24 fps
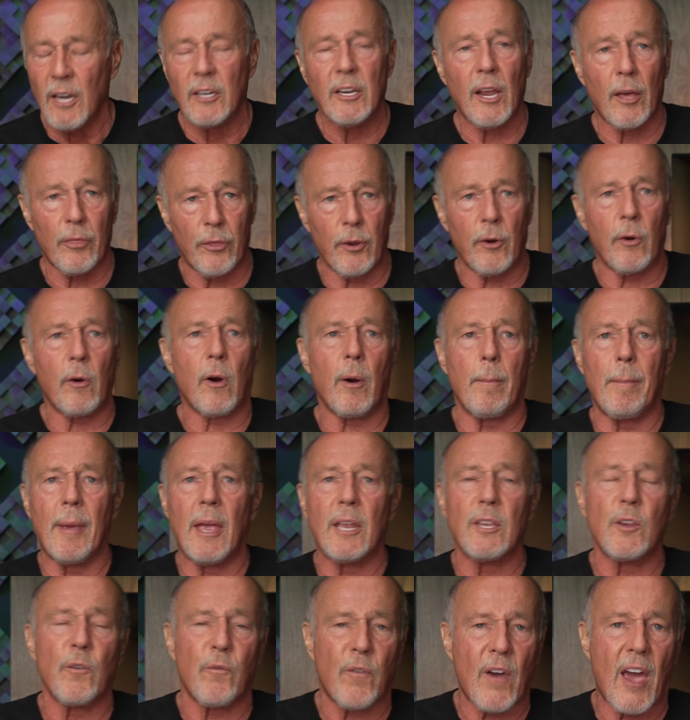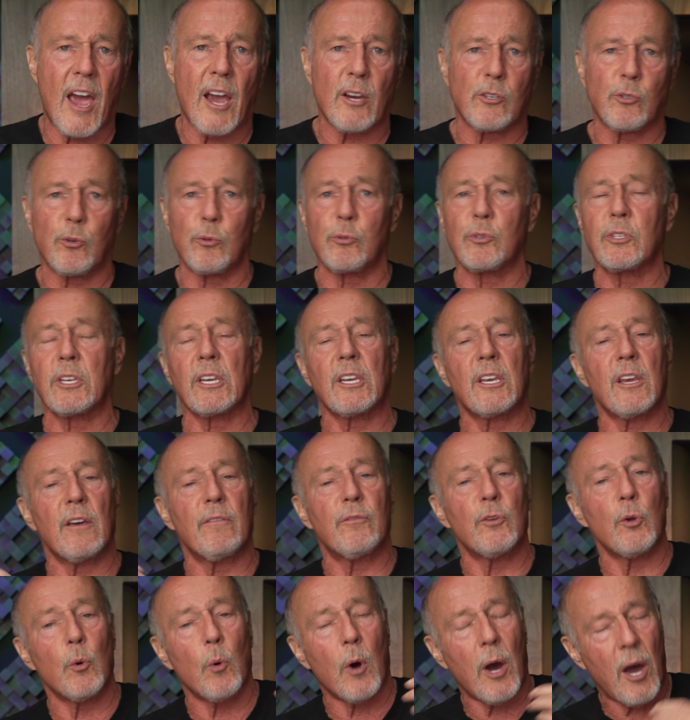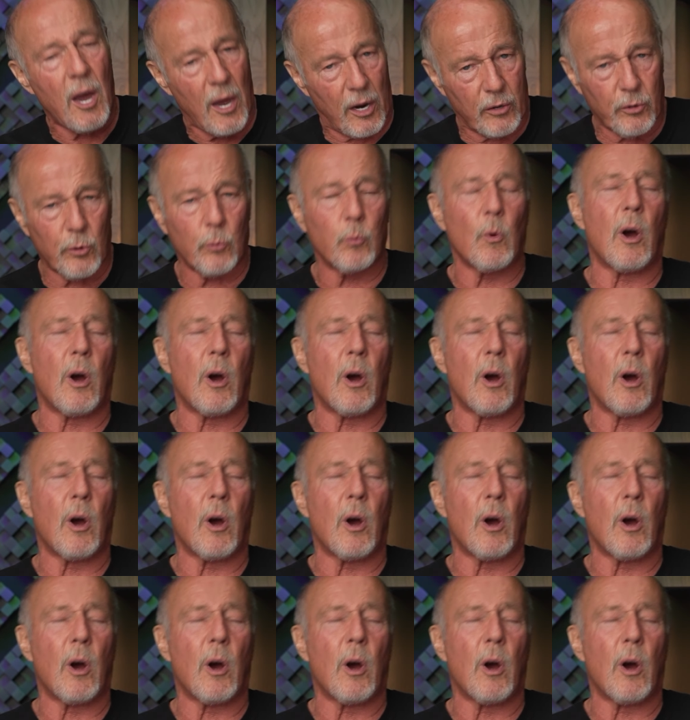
Now, there are manufacturers that give you 100